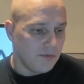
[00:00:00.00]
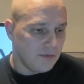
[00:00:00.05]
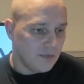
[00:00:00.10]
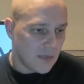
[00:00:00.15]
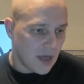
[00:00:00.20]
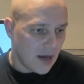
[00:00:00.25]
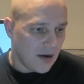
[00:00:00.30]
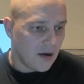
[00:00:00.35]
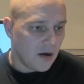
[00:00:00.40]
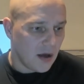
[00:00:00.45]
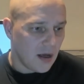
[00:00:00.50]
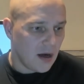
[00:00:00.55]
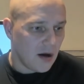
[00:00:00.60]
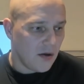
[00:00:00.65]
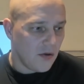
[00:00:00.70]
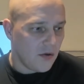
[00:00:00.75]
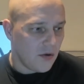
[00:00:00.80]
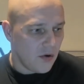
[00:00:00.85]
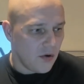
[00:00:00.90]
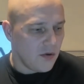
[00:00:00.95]
and all,
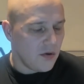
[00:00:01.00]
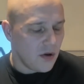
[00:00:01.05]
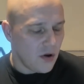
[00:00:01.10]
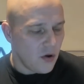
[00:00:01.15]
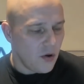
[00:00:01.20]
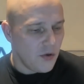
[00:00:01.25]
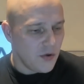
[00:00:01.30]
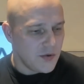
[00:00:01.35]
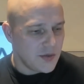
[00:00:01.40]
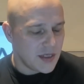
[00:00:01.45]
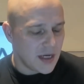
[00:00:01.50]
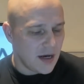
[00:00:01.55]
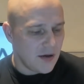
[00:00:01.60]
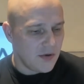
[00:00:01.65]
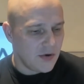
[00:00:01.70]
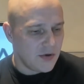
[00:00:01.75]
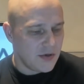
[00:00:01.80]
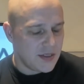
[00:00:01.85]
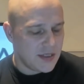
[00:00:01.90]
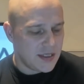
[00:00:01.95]
all, all those
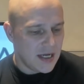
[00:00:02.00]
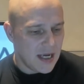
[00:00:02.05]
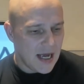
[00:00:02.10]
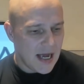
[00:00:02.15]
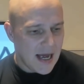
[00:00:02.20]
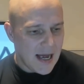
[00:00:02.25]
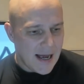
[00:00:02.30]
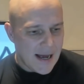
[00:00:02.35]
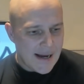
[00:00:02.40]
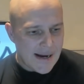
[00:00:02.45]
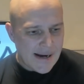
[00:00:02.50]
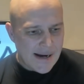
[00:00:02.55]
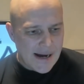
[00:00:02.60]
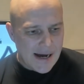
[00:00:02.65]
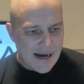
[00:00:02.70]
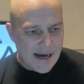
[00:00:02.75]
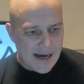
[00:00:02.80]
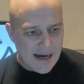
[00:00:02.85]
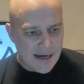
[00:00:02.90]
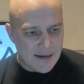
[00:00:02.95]
others,
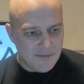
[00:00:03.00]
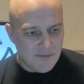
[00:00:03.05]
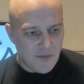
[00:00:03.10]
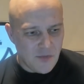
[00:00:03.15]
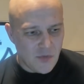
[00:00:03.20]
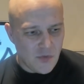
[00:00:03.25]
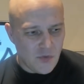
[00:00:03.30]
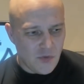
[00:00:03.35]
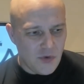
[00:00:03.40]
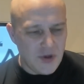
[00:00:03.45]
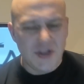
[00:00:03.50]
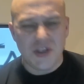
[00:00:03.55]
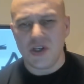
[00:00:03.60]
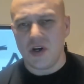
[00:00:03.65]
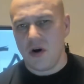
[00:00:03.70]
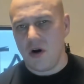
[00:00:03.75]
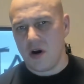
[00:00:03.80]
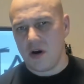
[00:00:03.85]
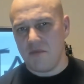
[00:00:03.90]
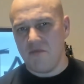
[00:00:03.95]
um, which
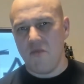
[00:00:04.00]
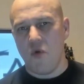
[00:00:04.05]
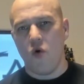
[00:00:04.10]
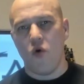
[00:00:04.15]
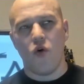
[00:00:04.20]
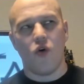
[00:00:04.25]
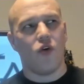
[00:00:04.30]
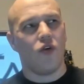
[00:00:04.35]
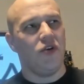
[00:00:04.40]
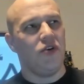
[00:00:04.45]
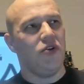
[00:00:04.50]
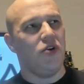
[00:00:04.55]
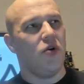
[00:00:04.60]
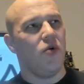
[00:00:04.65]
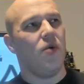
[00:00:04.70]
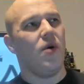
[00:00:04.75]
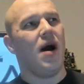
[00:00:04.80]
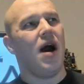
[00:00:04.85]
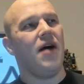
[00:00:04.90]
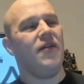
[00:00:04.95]
are more, you know,
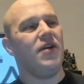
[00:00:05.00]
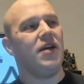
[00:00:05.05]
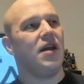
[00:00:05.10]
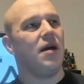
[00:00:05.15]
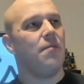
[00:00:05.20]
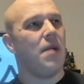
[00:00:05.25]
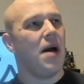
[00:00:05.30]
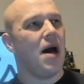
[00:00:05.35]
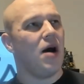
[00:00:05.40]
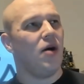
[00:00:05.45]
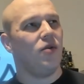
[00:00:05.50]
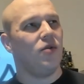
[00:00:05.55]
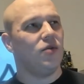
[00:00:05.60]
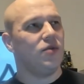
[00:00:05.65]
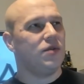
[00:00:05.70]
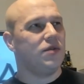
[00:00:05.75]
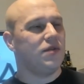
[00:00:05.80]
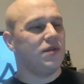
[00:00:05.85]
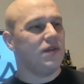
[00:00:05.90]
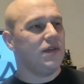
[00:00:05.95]
having about
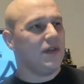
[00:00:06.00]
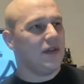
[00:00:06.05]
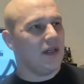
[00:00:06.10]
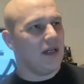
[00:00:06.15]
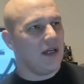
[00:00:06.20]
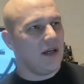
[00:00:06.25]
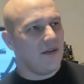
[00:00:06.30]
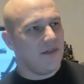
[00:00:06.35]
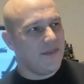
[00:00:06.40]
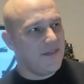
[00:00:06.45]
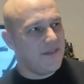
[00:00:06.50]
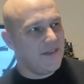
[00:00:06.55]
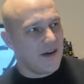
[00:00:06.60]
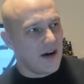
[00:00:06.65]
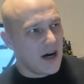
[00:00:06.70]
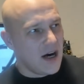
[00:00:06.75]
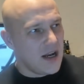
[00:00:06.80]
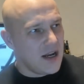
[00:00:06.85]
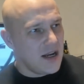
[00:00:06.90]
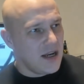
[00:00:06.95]
uh,
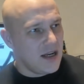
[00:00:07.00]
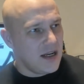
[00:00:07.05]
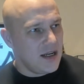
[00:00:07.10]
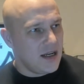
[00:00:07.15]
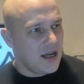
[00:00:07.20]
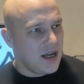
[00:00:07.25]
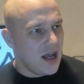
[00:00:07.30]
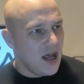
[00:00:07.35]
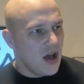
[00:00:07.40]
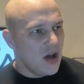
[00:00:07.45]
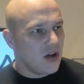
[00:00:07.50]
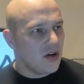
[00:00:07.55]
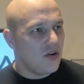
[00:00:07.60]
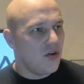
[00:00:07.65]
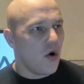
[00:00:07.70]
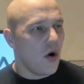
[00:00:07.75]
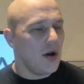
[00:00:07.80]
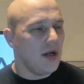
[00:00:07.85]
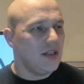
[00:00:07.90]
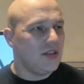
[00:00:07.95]
fun,
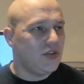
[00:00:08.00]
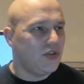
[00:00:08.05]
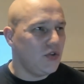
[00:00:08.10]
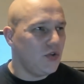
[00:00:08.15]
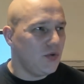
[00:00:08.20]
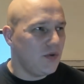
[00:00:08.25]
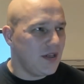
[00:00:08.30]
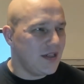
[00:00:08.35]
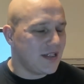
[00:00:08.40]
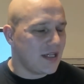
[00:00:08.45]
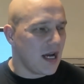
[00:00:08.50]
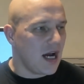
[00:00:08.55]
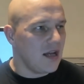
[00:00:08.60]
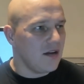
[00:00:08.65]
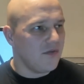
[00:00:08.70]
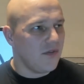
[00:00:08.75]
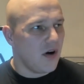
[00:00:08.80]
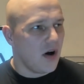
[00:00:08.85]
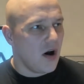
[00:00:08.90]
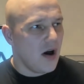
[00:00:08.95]
going through this kind of
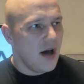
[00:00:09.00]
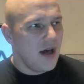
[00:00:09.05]
a